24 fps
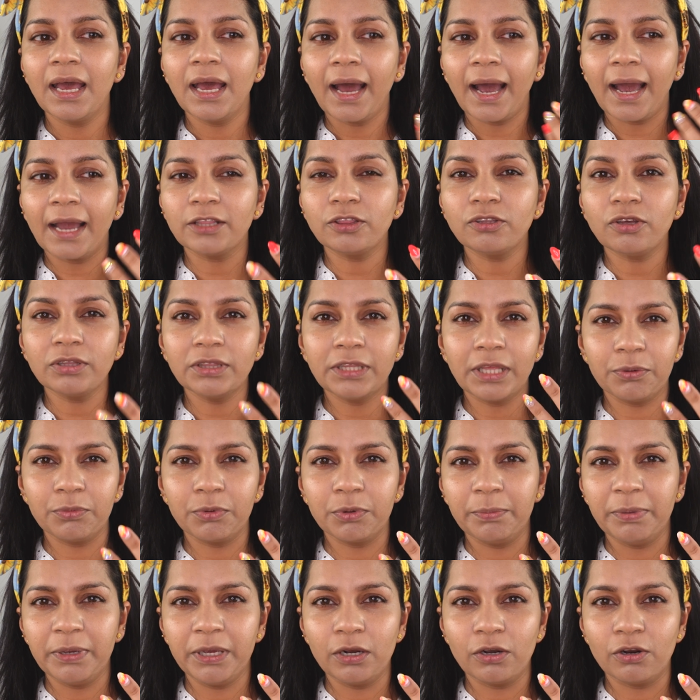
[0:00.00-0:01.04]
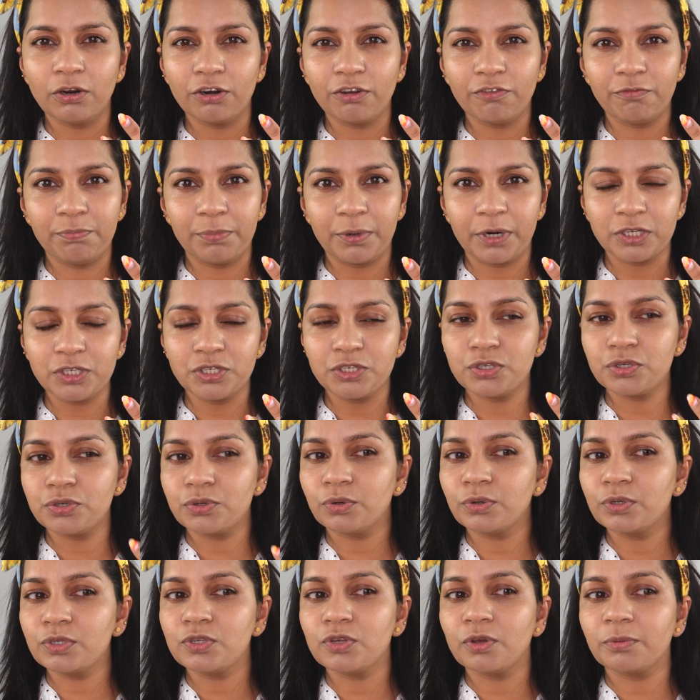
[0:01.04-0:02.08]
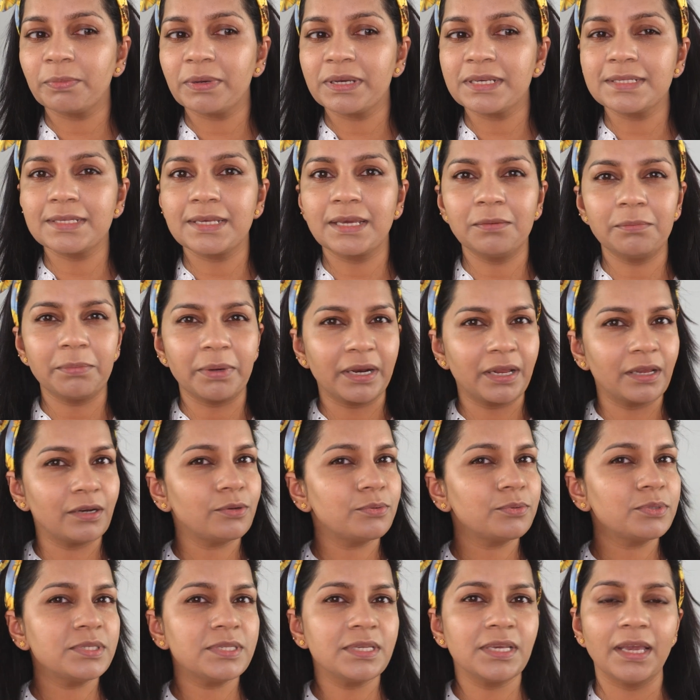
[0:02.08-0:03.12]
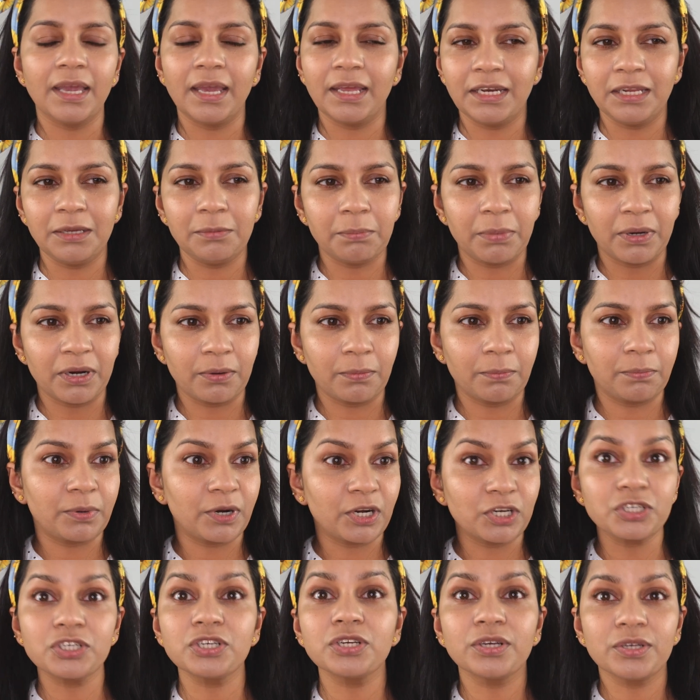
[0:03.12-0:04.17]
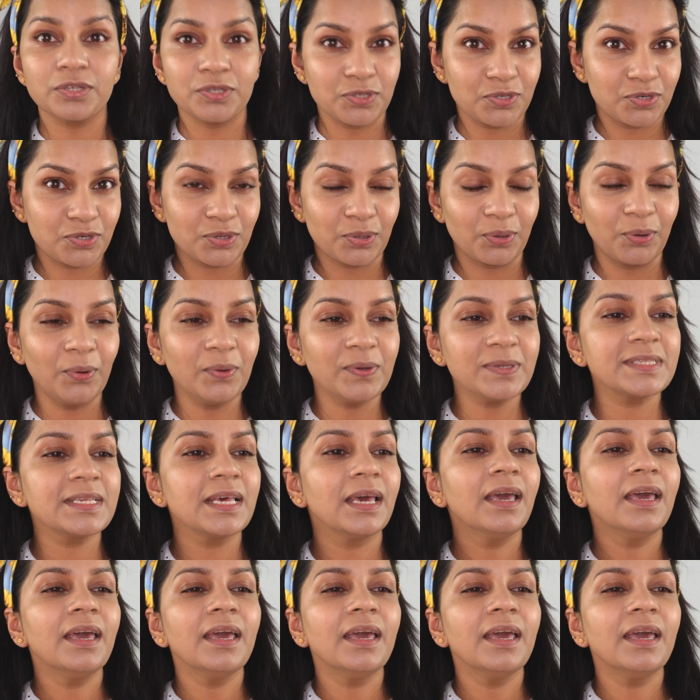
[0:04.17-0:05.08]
I thought there would be a lot of brush strokes on my skin, but I don't see any brush strokes.